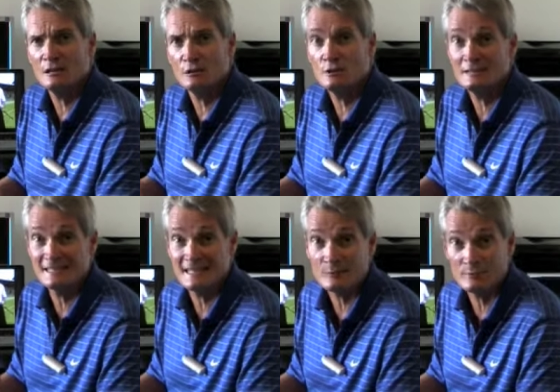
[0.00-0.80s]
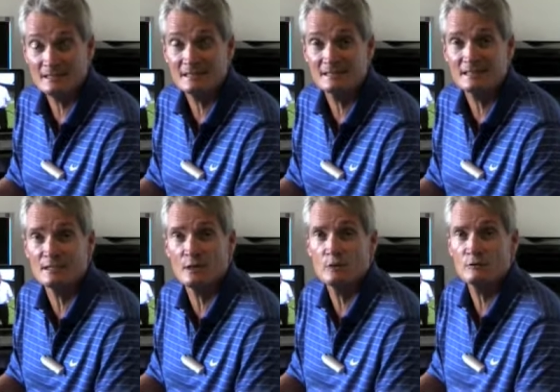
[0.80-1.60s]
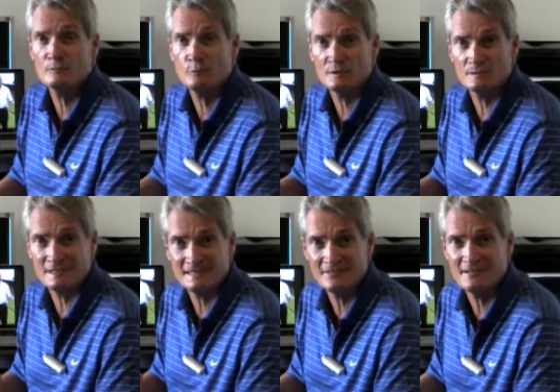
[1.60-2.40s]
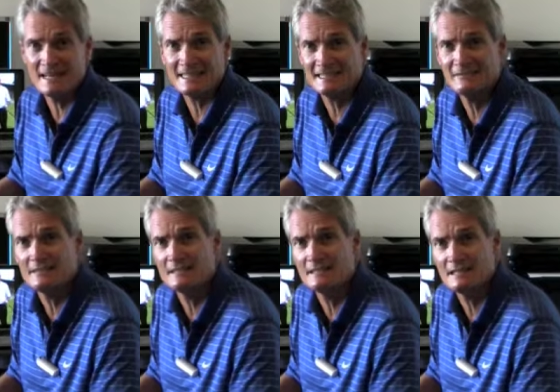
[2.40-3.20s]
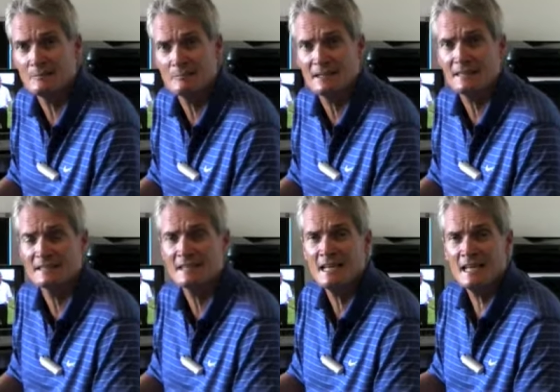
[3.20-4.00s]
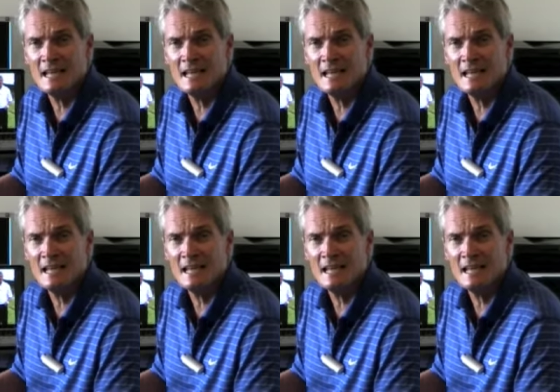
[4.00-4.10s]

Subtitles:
learn to set realistic goals, put specific activities in place